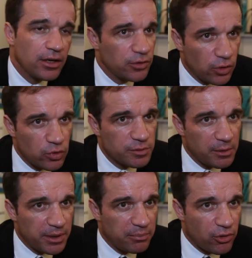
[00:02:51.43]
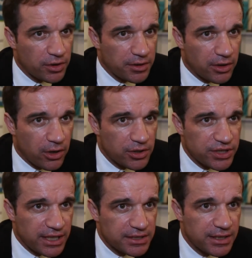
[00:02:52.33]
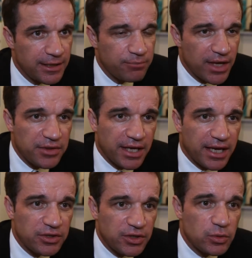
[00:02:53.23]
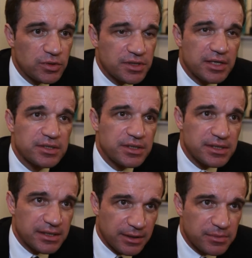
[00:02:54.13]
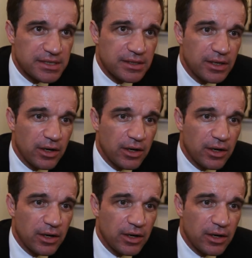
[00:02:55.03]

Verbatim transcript: News will be brought in the content, and they can use their systems